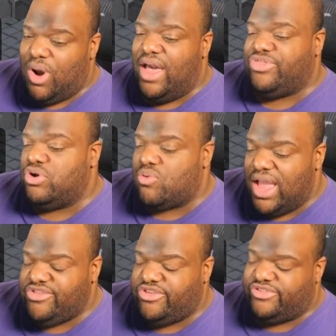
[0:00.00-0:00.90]
Wrath of the
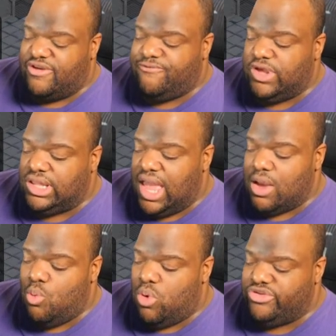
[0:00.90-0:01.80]
Righteous, I feel
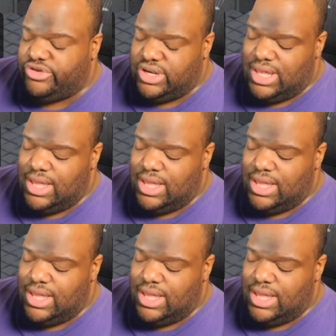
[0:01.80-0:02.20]
like wasn't